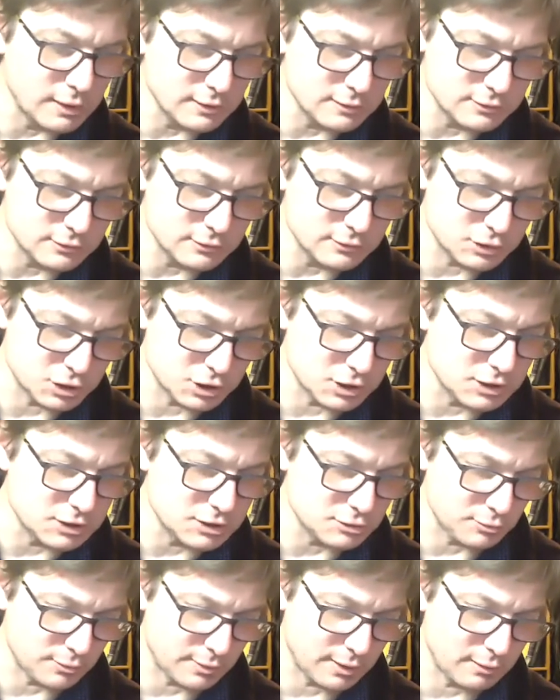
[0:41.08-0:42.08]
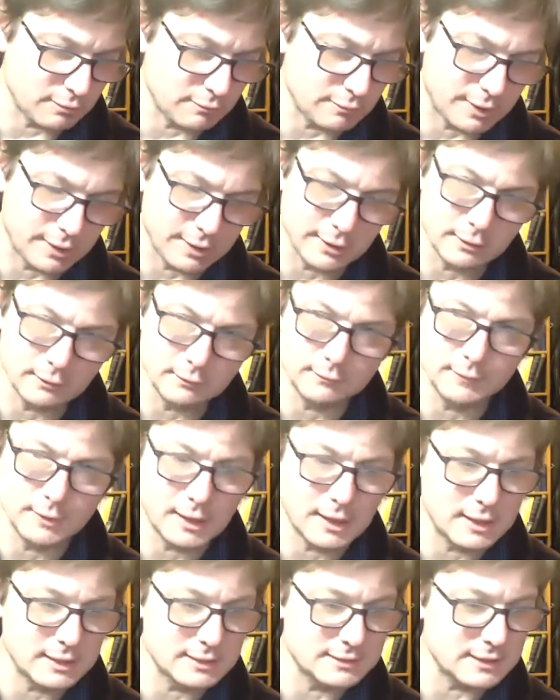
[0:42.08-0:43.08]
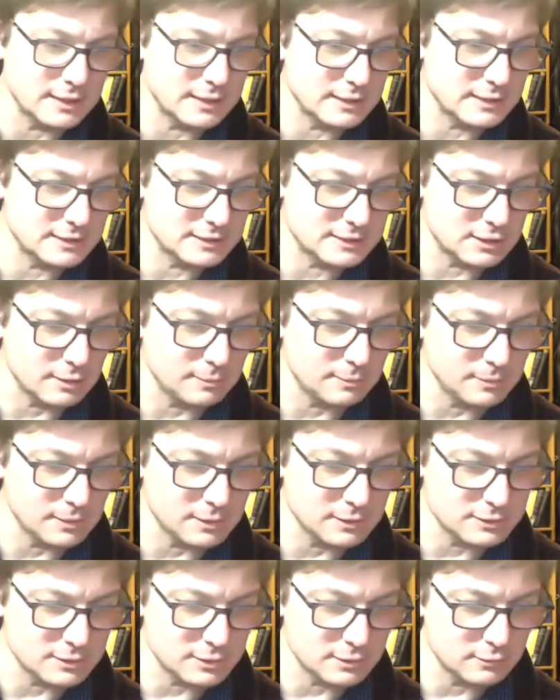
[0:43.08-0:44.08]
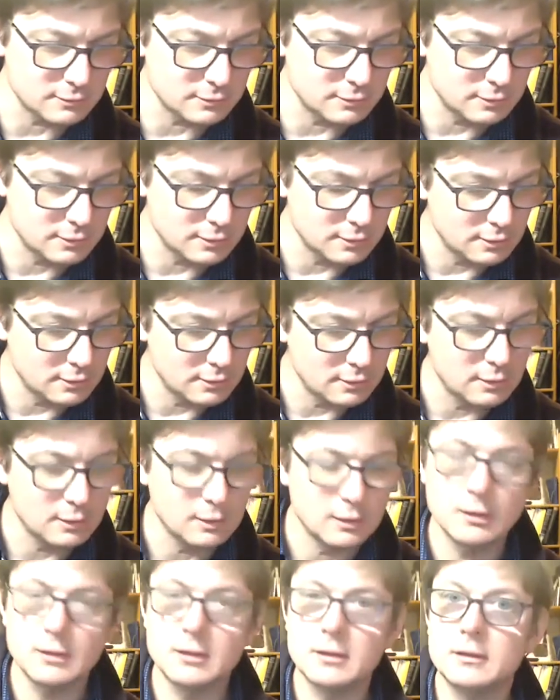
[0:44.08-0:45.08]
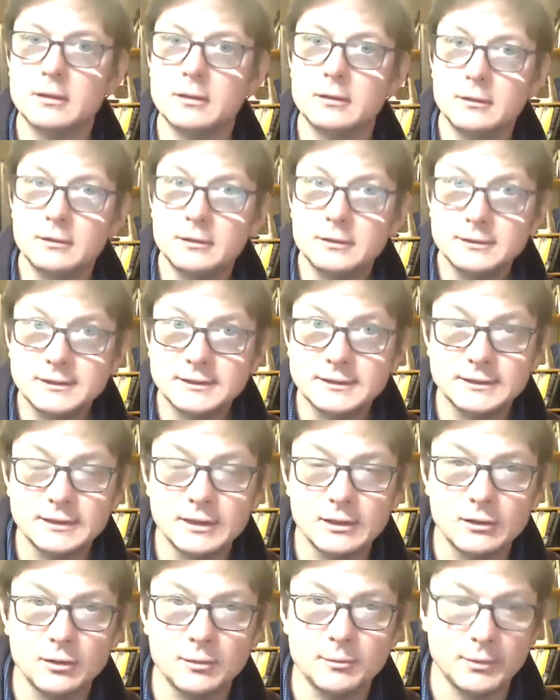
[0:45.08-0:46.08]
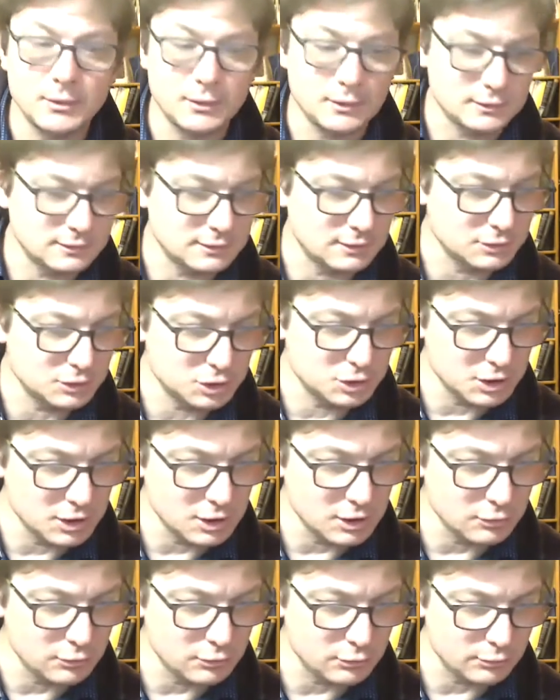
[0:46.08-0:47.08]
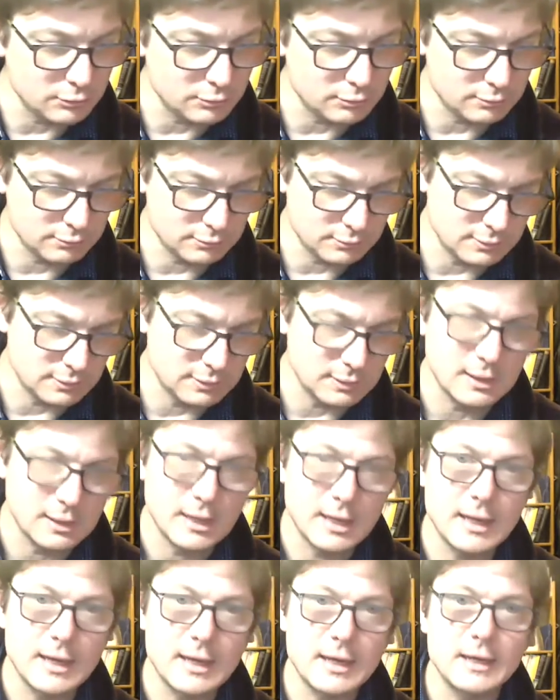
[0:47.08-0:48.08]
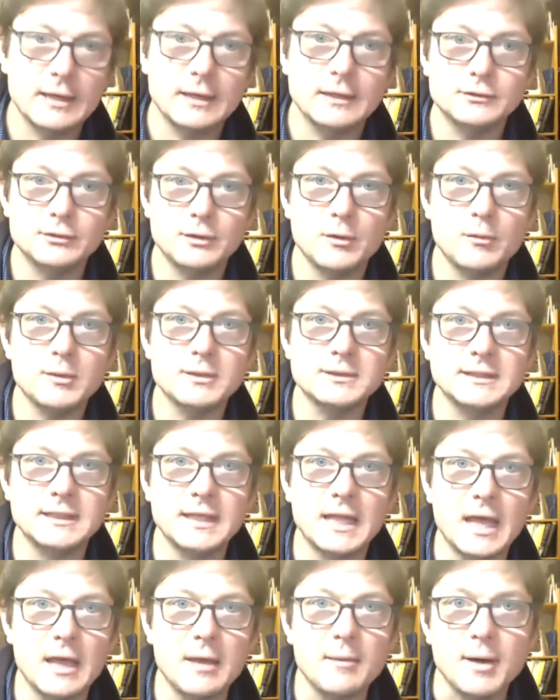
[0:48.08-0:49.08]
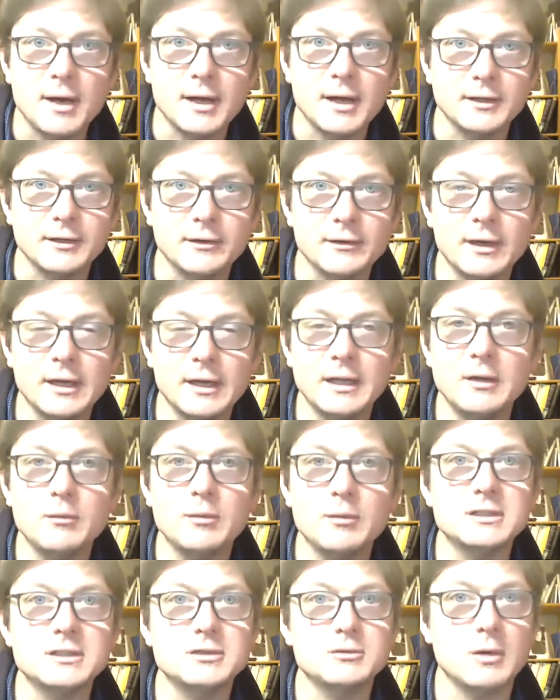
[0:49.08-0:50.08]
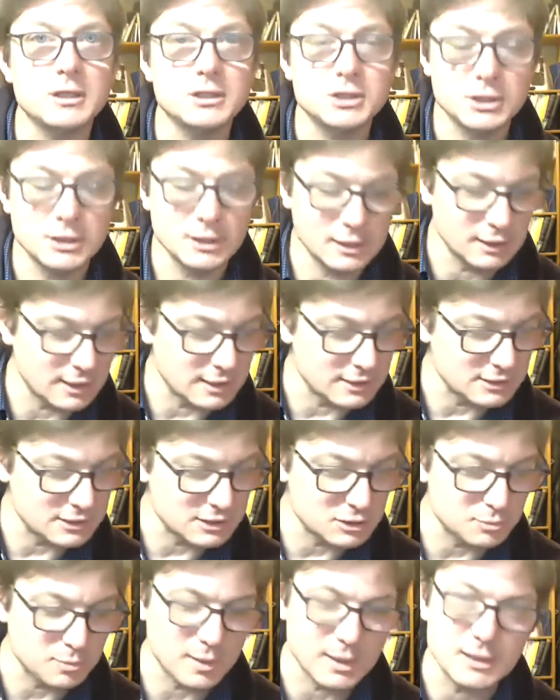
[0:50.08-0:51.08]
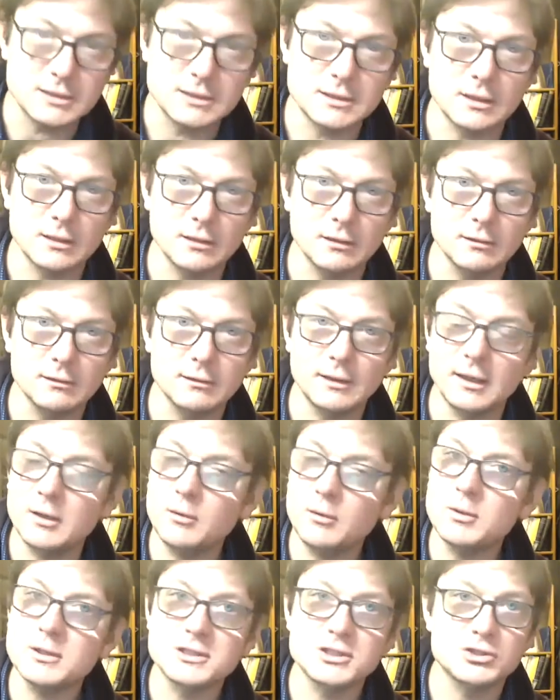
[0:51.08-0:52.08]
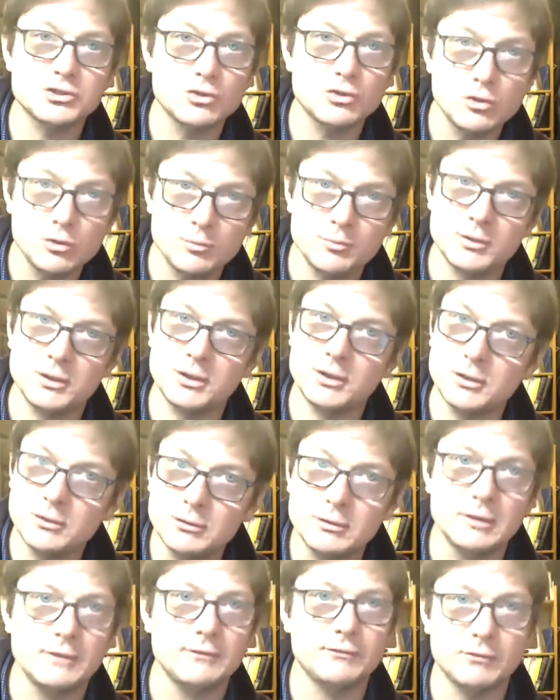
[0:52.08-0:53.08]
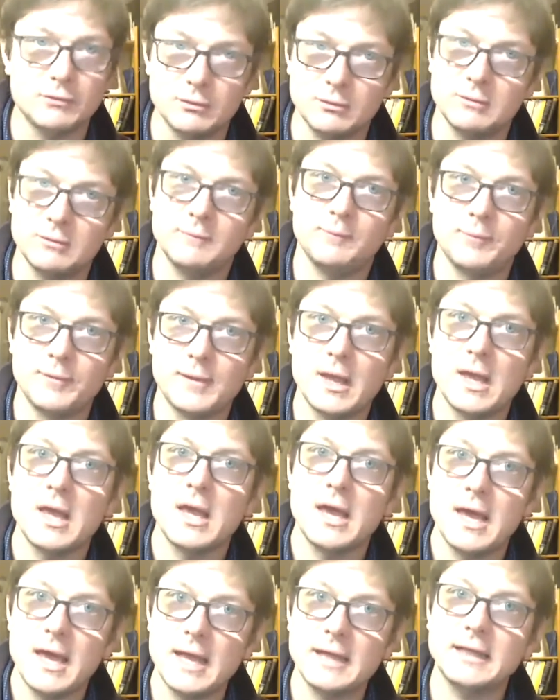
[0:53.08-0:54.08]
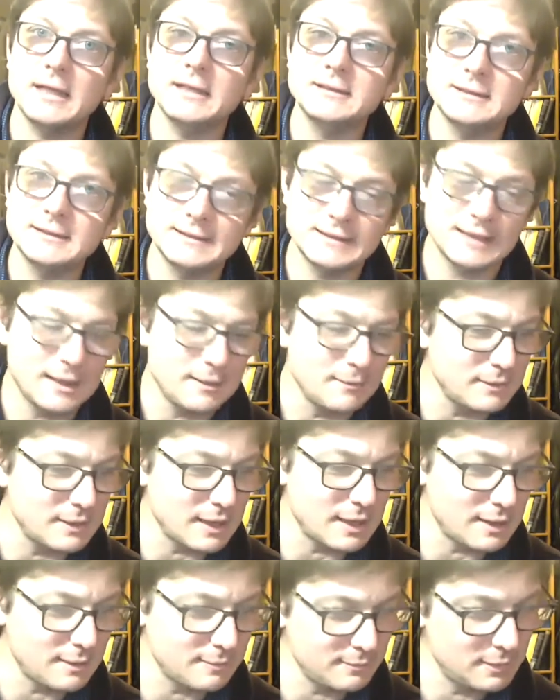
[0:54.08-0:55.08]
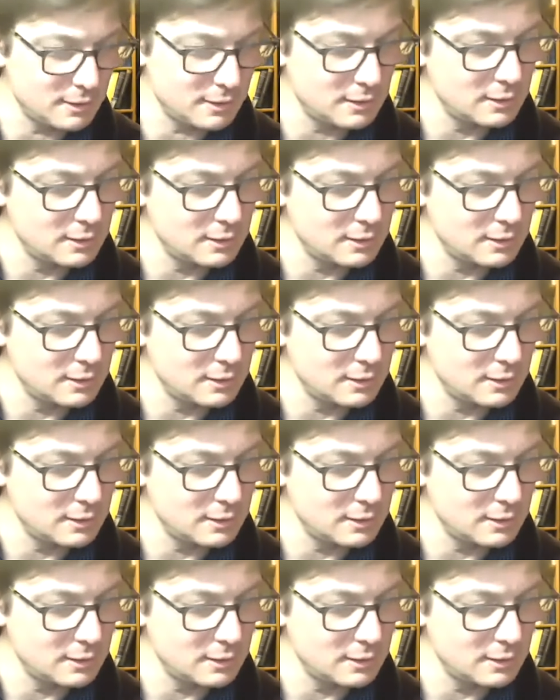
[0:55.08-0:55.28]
on the G string, right? And then he stopped on the second box on G2. So he was in A minor and he was watching at the Space Needle. And it was so beautiful. And at the same time,